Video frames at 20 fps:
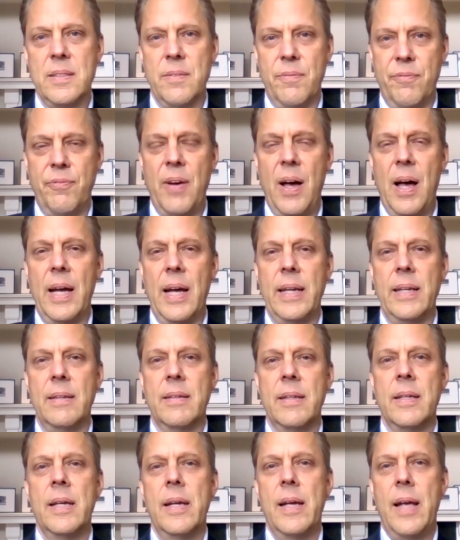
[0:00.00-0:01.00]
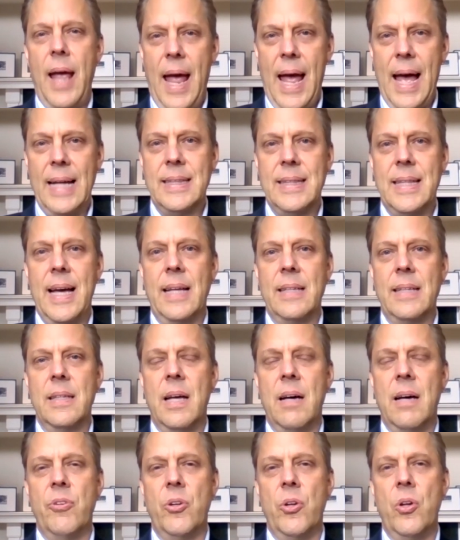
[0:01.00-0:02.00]
to find at that
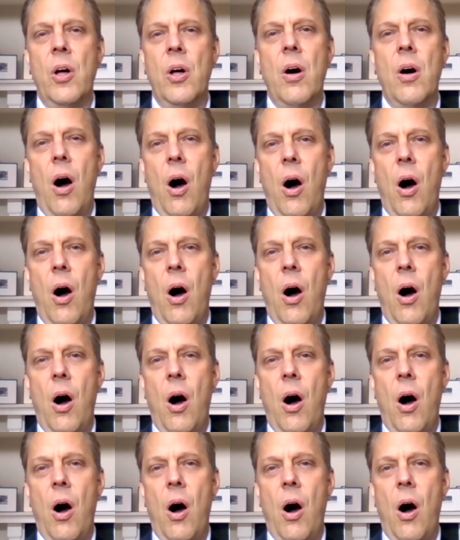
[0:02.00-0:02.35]
level?